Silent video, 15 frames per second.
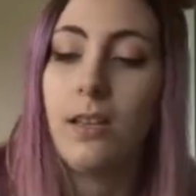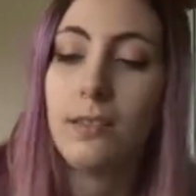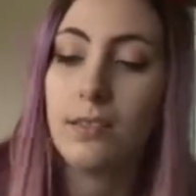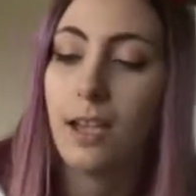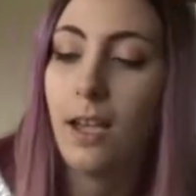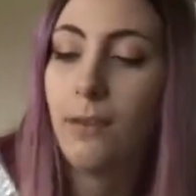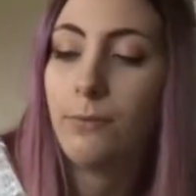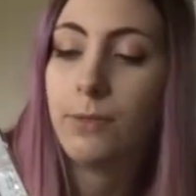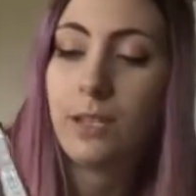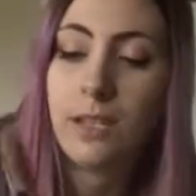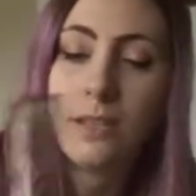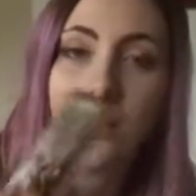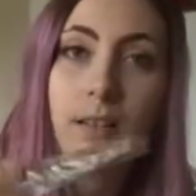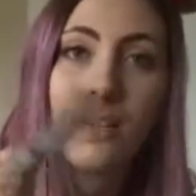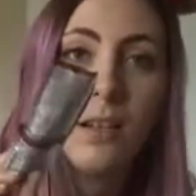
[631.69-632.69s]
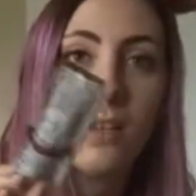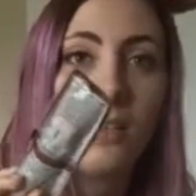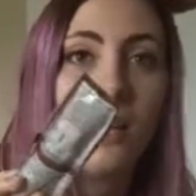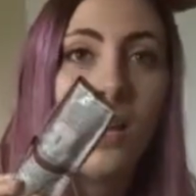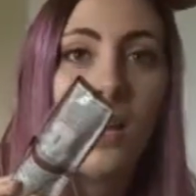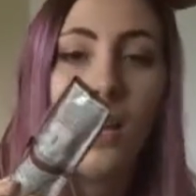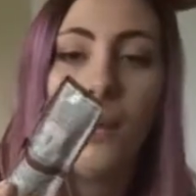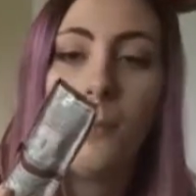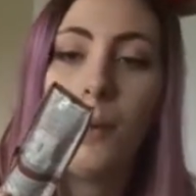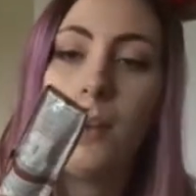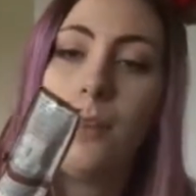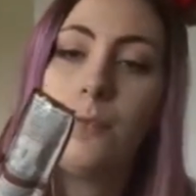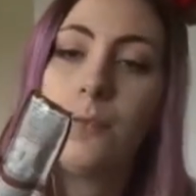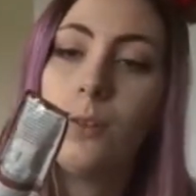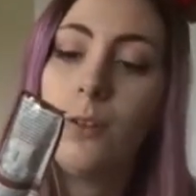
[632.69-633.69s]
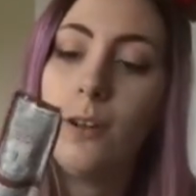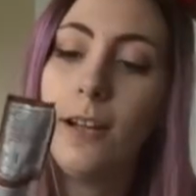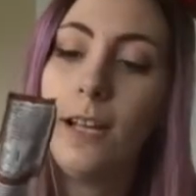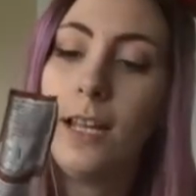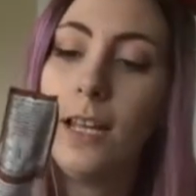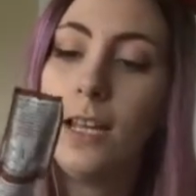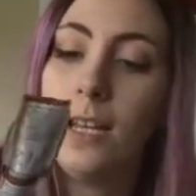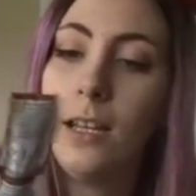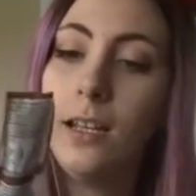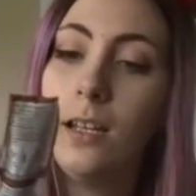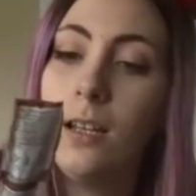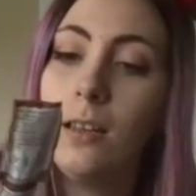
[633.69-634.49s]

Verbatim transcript: To have things like, um, I've got a